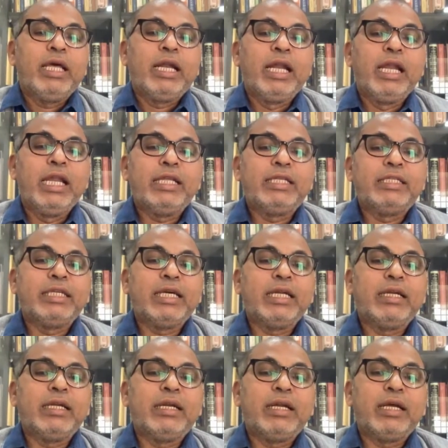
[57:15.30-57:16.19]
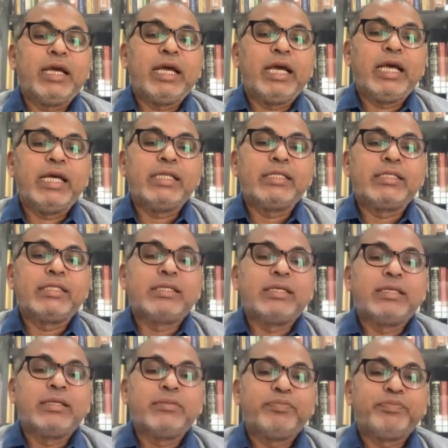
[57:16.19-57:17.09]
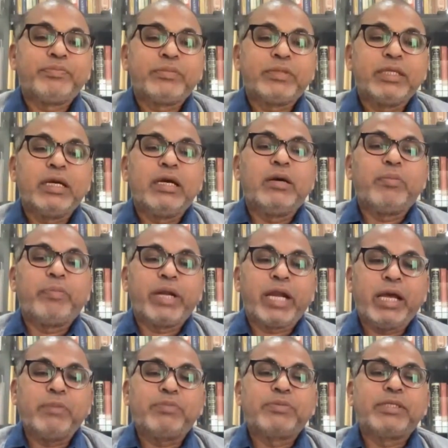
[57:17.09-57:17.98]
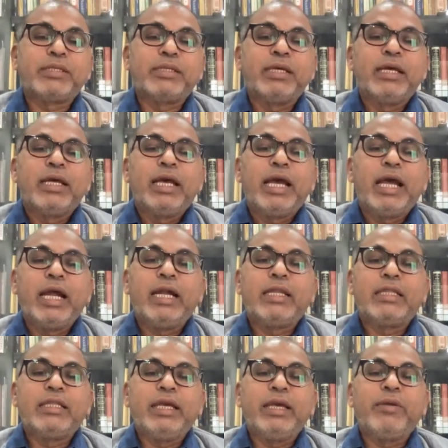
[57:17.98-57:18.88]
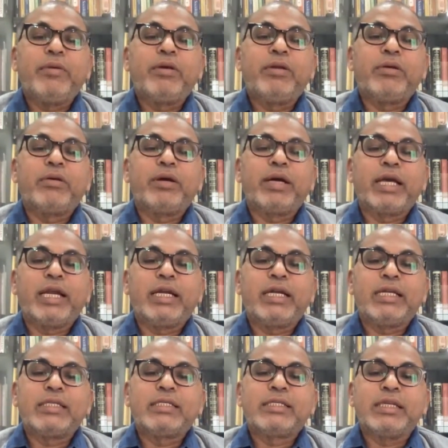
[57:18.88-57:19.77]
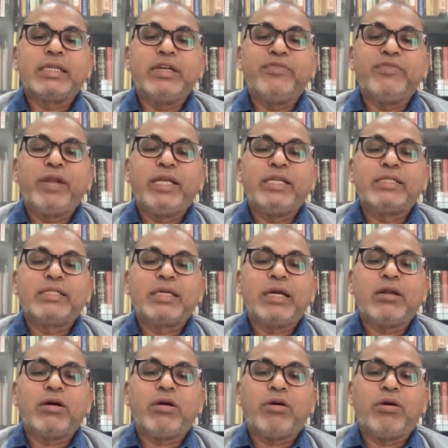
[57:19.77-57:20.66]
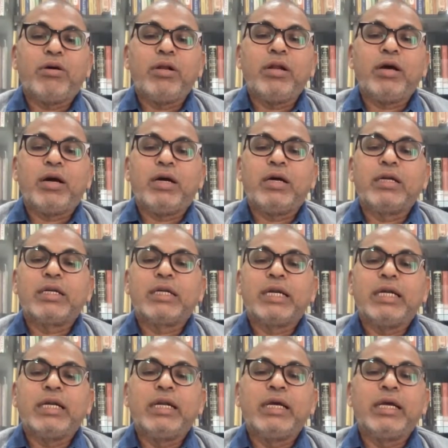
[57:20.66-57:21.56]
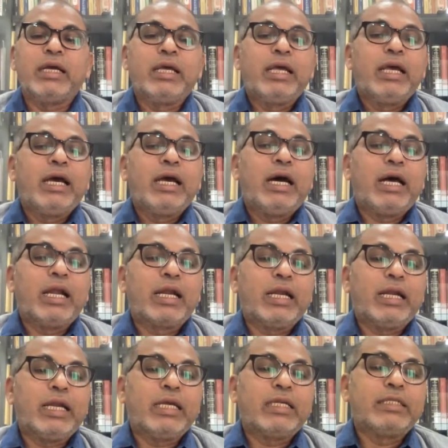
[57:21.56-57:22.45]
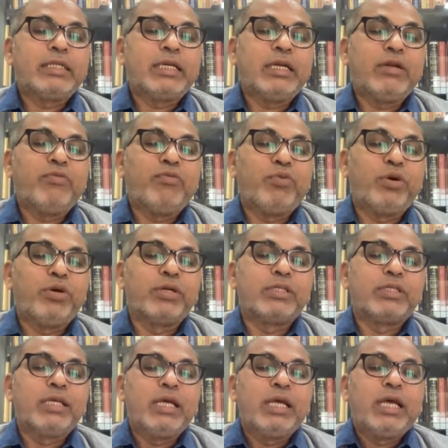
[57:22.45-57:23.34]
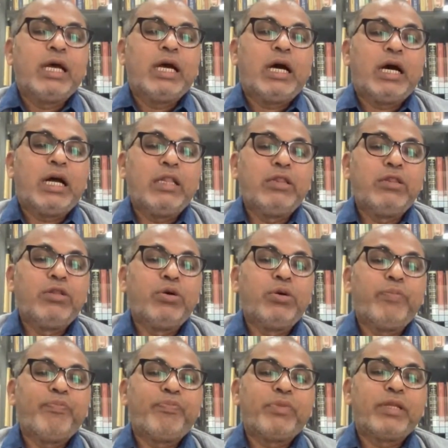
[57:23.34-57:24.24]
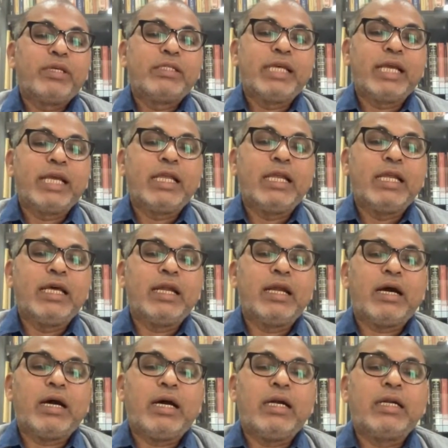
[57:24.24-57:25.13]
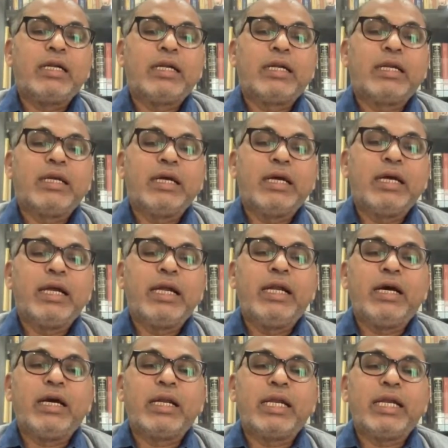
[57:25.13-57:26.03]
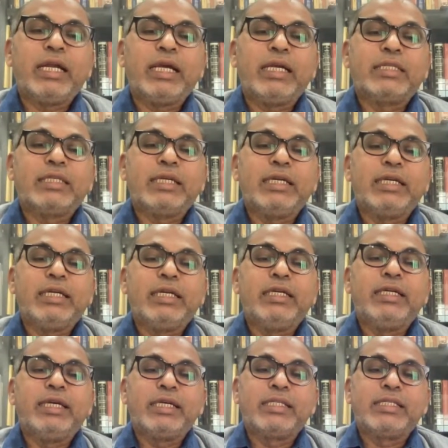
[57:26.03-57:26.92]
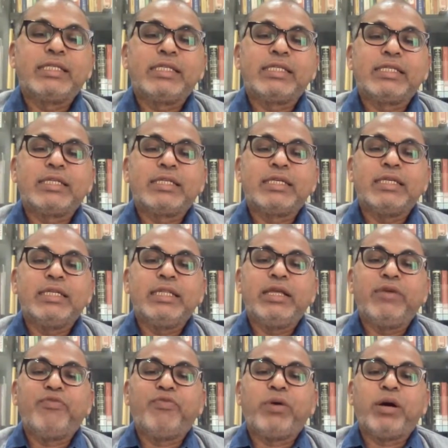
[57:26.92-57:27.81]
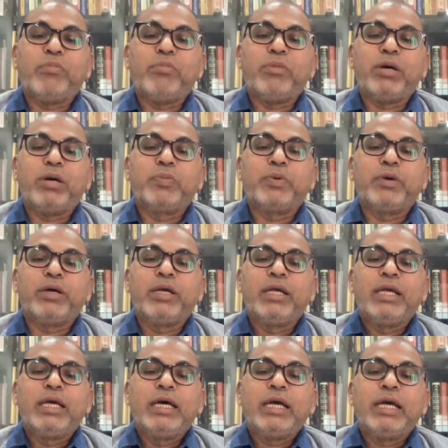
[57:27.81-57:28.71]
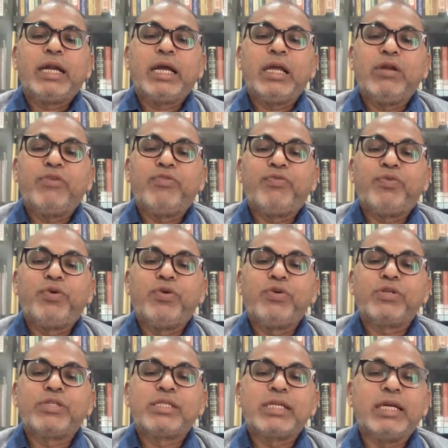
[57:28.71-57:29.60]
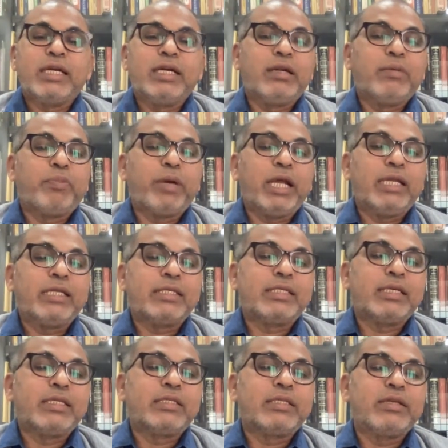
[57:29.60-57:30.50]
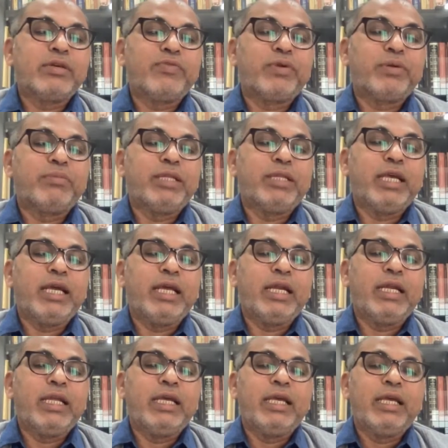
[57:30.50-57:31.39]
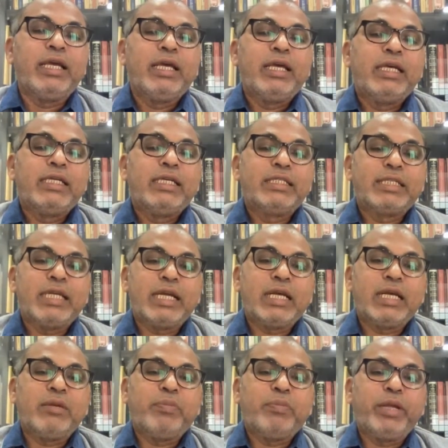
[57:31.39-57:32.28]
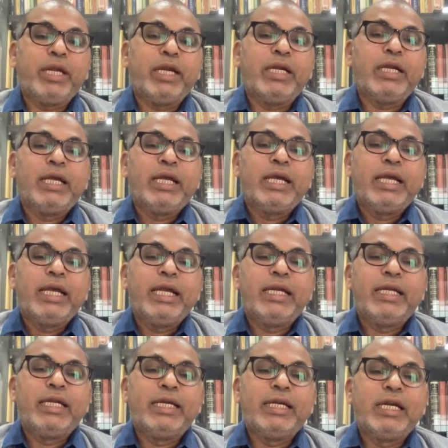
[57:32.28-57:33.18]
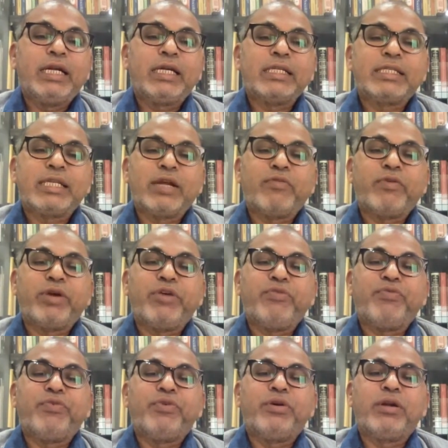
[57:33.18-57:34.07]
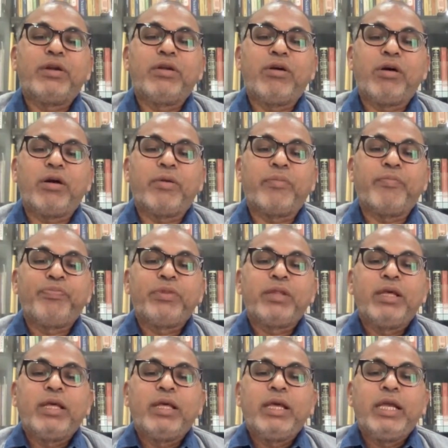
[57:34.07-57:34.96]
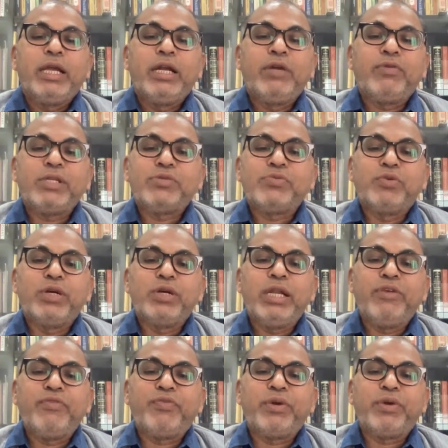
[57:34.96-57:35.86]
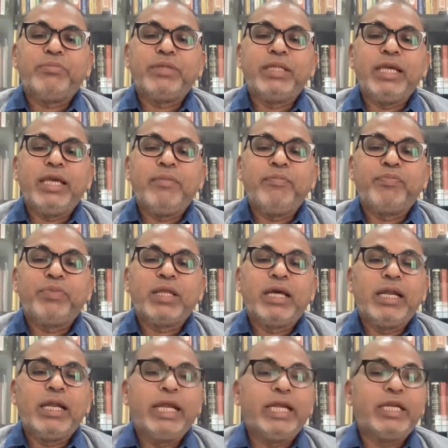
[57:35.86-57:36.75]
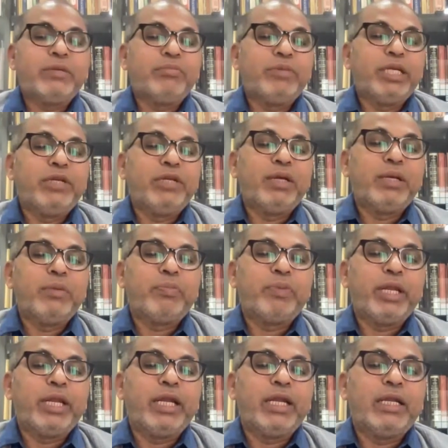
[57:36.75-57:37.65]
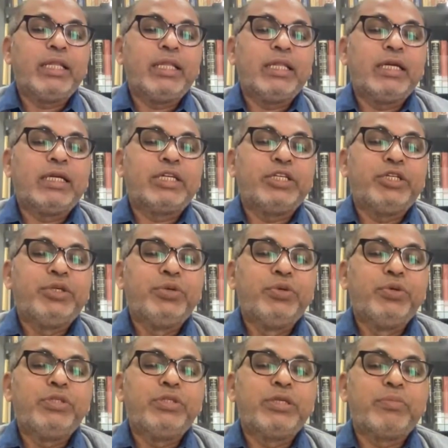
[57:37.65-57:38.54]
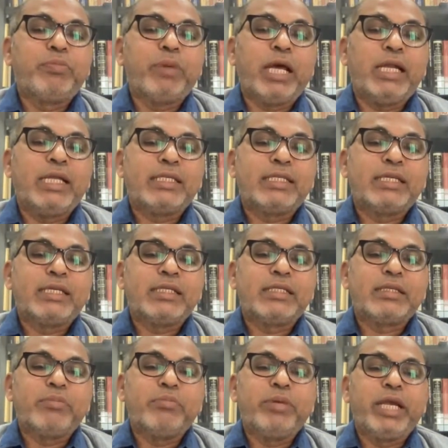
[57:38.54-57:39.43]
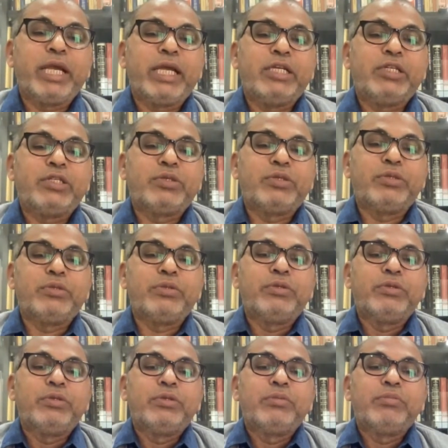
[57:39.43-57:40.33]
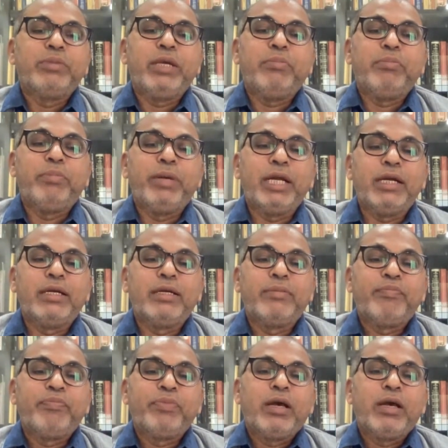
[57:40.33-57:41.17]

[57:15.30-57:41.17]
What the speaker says: Religion has perhaps had the greatest influence on all art and architectural works. Although secular art and architecture did exist in the form of royal forts and palaces from the early historical period, it did not survive for long. It was only from the late medieval period that huge palaces began to be built.